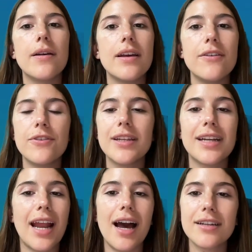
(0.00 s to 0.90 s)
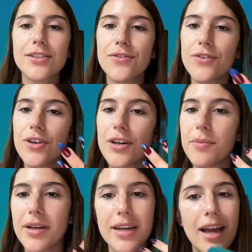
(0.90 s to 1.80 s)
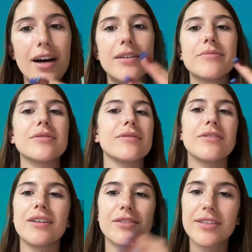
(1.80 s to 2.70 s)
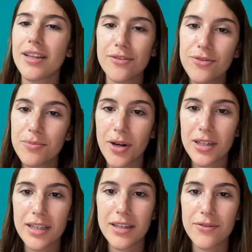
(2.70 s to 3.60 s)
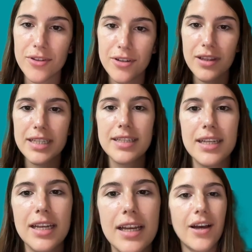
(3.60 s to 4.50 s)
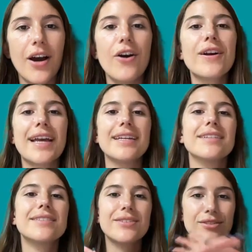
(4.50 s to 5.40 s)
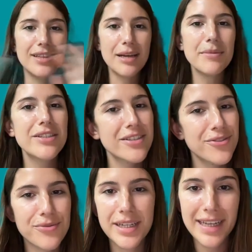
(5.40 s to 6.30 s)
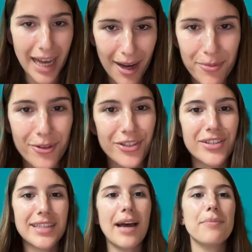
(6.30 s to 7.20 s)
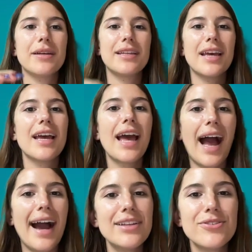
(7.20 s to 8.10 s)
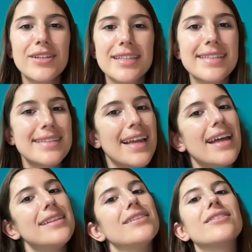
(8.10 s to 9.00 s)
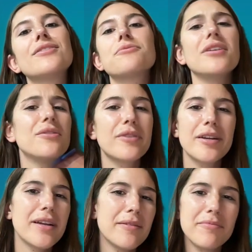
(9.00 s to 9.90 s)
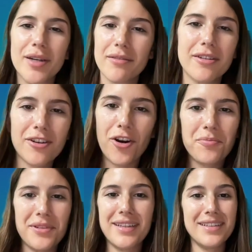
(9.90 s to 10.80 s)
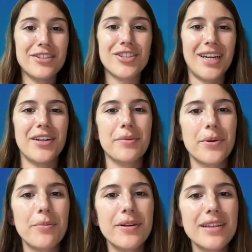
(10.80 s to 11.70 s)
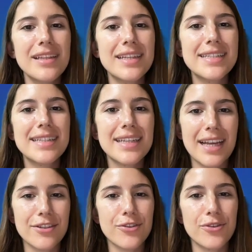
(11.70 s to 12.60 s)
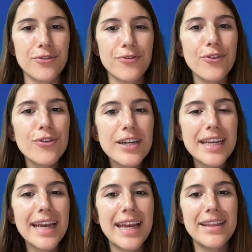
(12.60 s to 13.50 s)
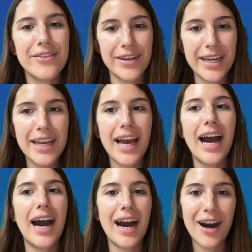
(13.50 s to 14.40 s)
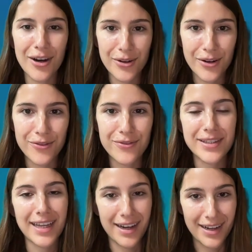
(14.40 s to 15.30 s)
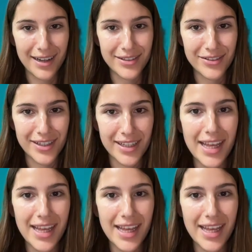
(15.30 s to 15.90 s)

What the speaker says: but it helps you understand the full market for your listing. Okay, so let me just recap what just happened. I took a standard, well-written, but completely generic property listing that scored 43 out of 100.